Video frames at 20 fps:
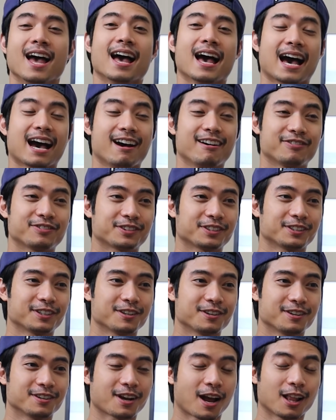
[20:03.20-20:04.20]

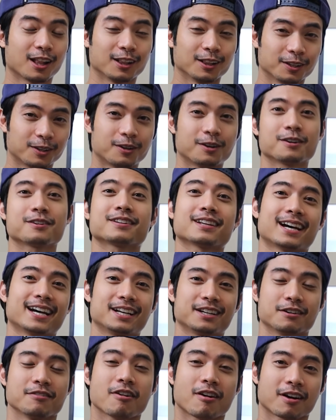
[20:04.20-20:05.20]
After a long
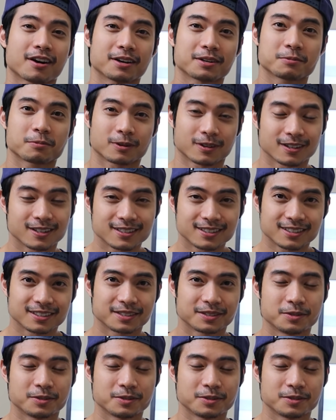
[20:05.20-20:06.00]
night of hard work,